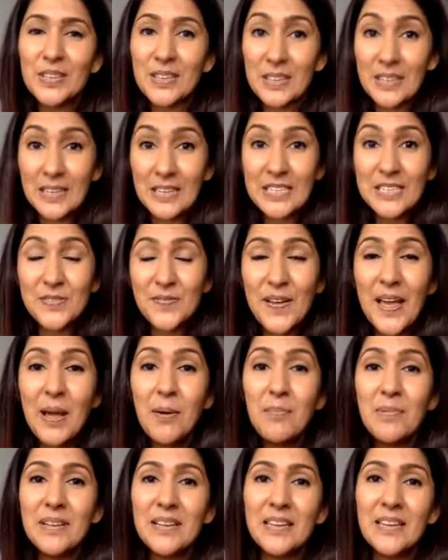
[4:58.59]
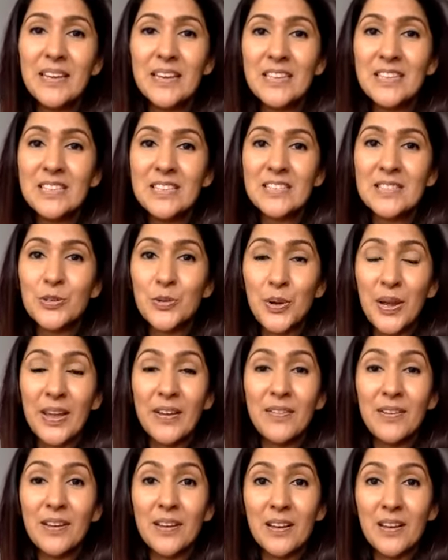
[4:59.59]
his family is
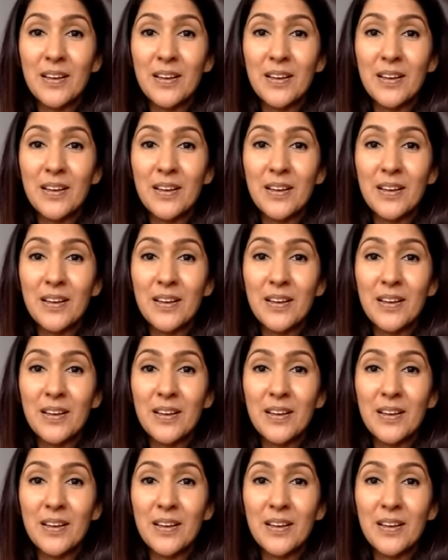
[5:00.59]
doing